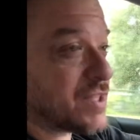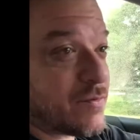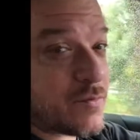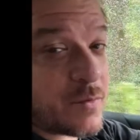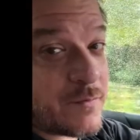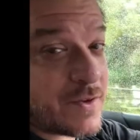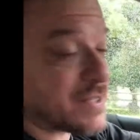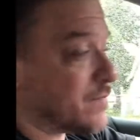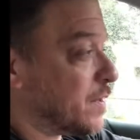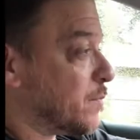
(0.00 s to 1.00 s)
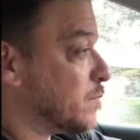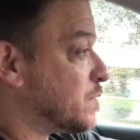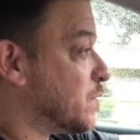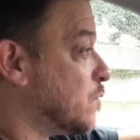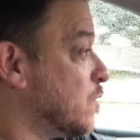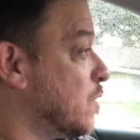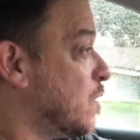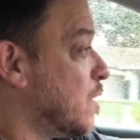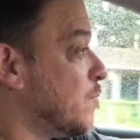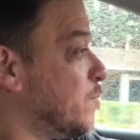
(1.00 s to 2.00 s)
even when we fix and flip them. So,
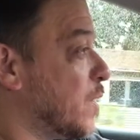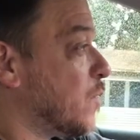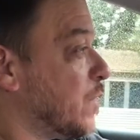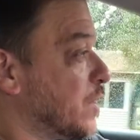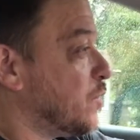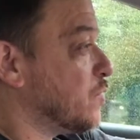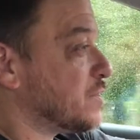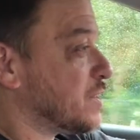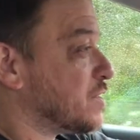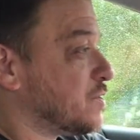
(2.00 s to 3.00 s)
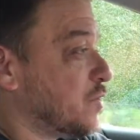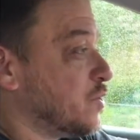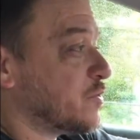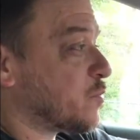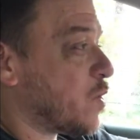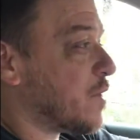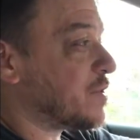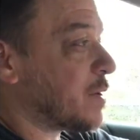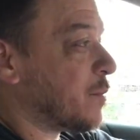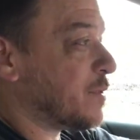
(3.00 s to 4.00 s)
but we can use this. You can use whatever
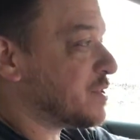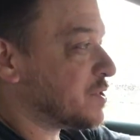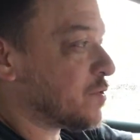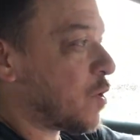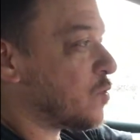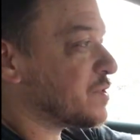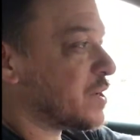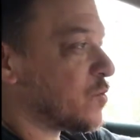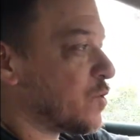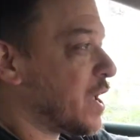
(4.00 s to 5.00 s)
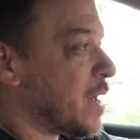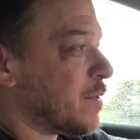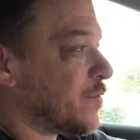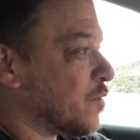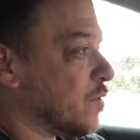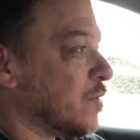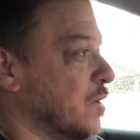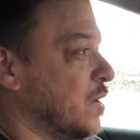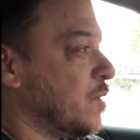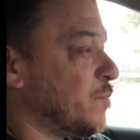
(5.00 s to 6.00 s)
type of business. You're wholesale, rehabbing. If you're
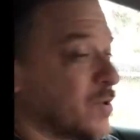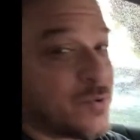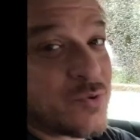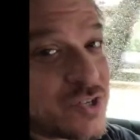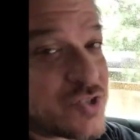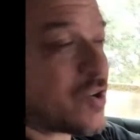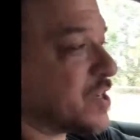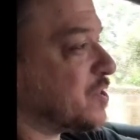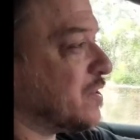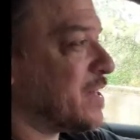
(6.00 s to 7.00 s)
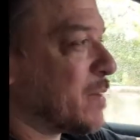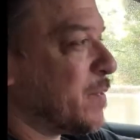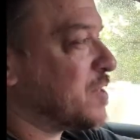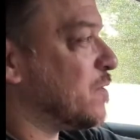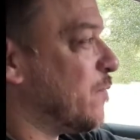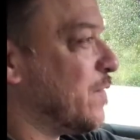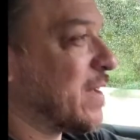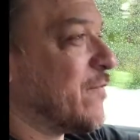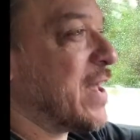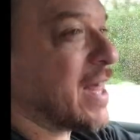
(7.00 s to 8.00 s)
building new construction, you can take a picture of
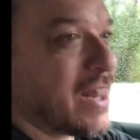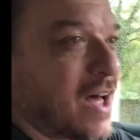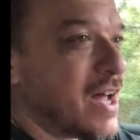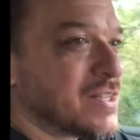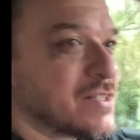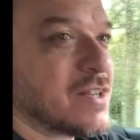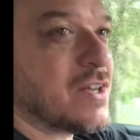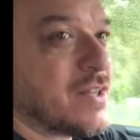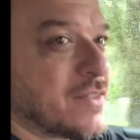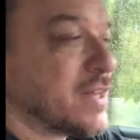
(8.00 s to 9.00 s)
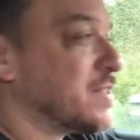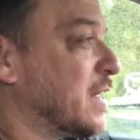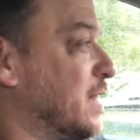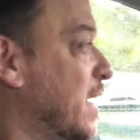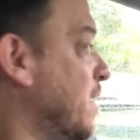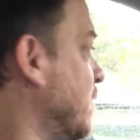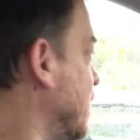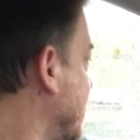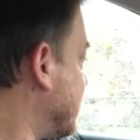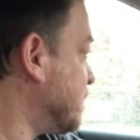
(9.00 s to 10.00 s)
vacant lots, things like that.
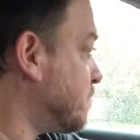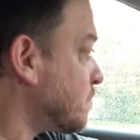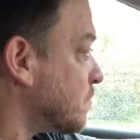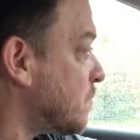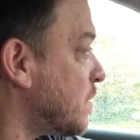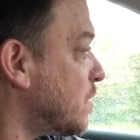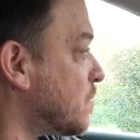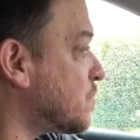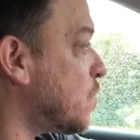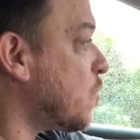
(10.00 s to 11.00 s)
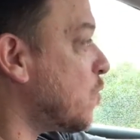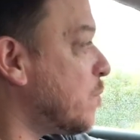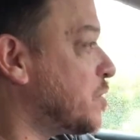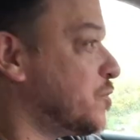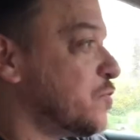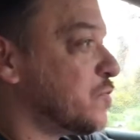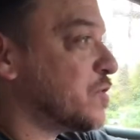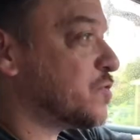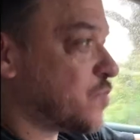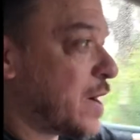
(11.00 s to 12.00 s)
But you
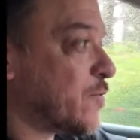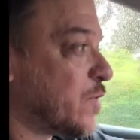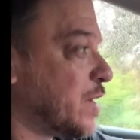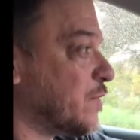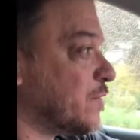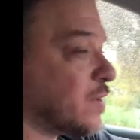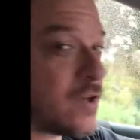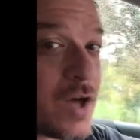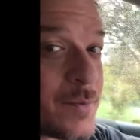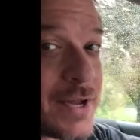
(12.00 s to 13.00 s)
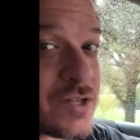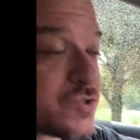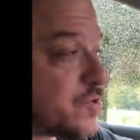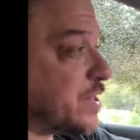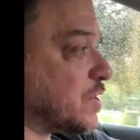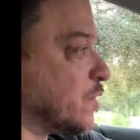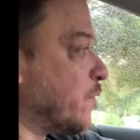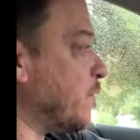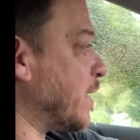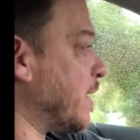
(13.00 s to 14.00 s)
just drive around up and down streets and look
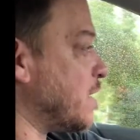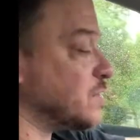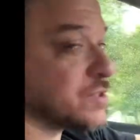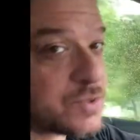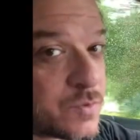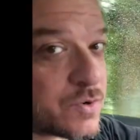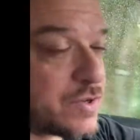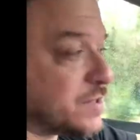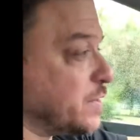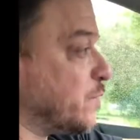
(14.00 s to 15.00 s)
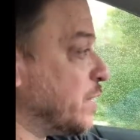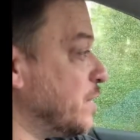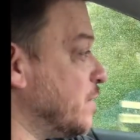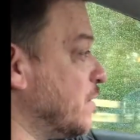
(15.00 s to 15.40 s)
for vacant houses. So we're gonna see if we can